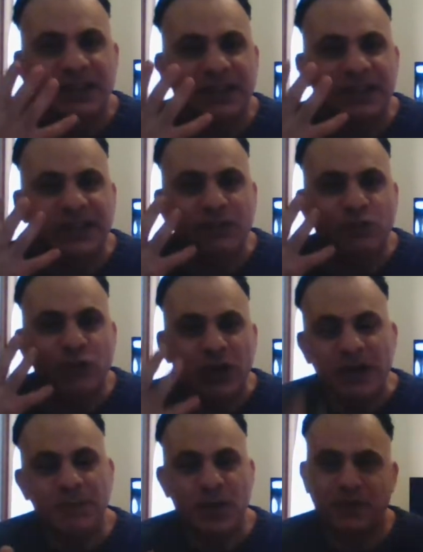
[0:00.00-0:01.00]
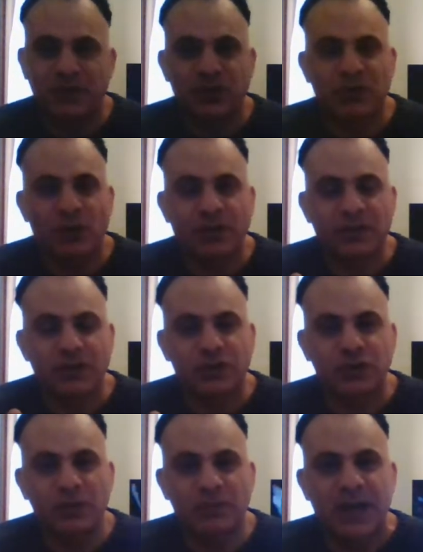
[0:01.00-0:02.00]
the rebirth story of
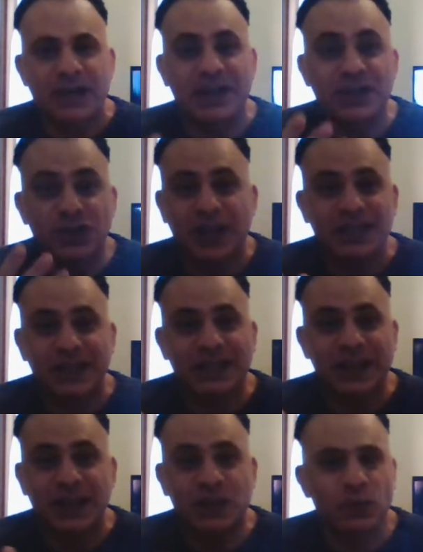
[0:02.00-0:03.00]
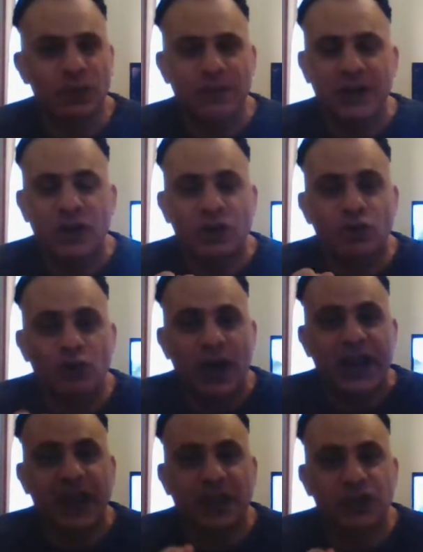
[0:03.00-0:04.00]
Superman in Justice League would have been a
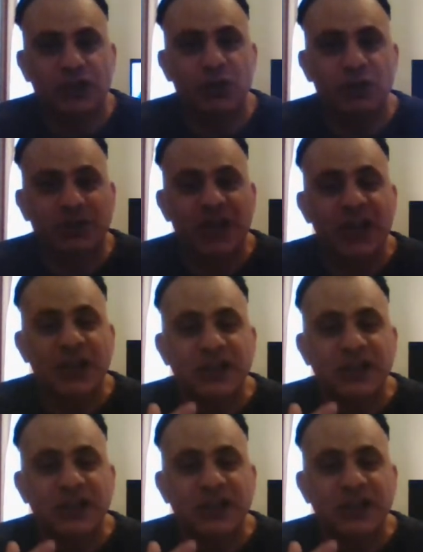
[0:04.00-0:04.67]
great excuse